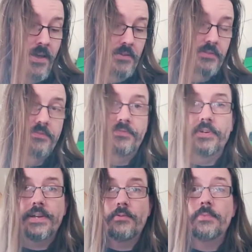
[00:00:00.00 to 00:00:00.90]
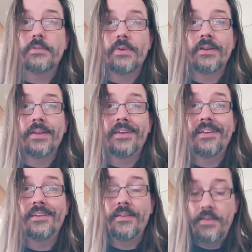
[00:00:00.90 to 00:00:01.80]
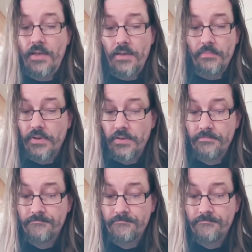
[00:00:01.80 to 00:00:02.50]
Soon find out with me on Monday. But